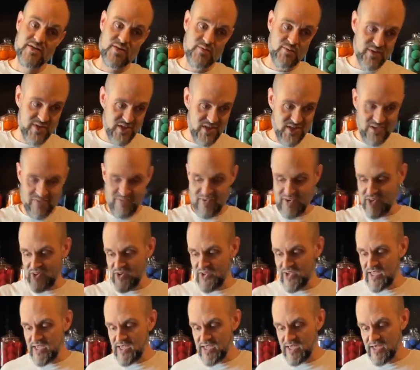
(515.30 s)

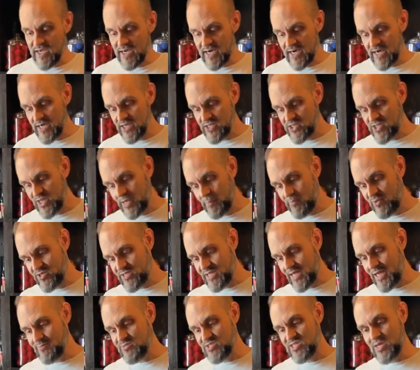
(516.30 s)
specifically
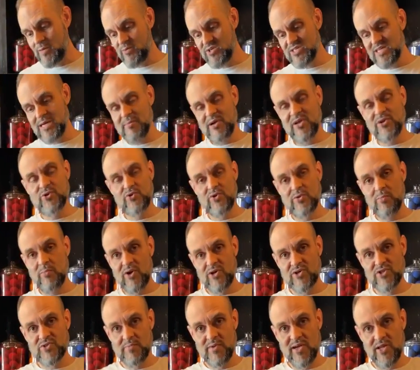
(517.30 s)
summertime. Summertime, I'll do the
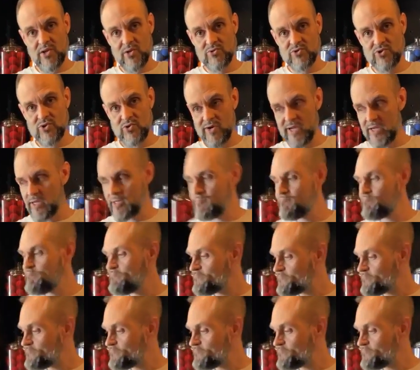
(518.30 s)
marshmallow trick.